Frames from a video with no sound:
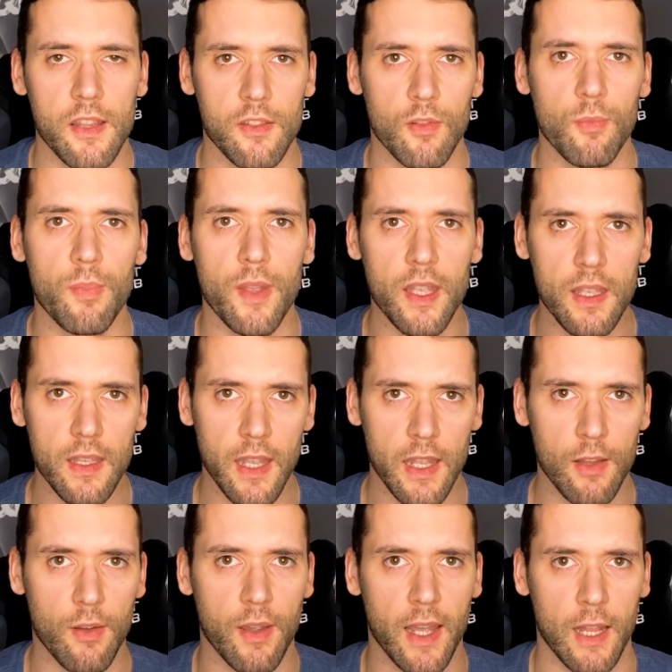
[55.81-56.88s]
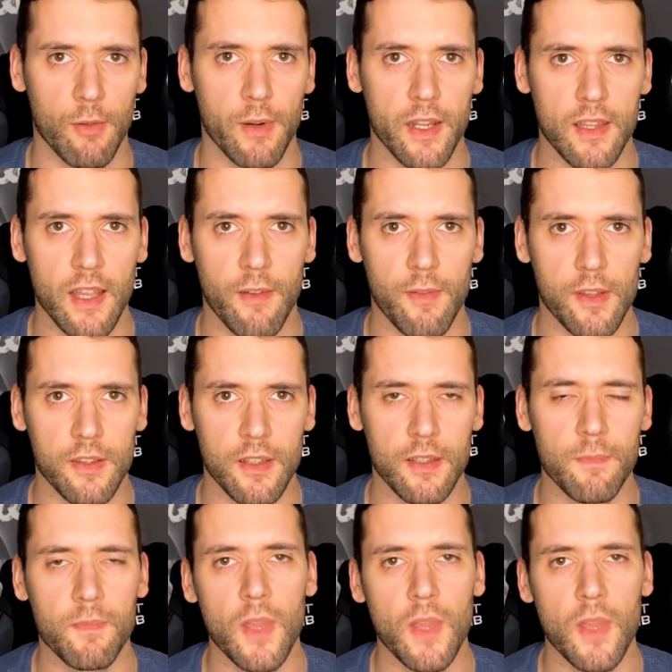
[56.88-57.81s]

is to be in a caloric deficit.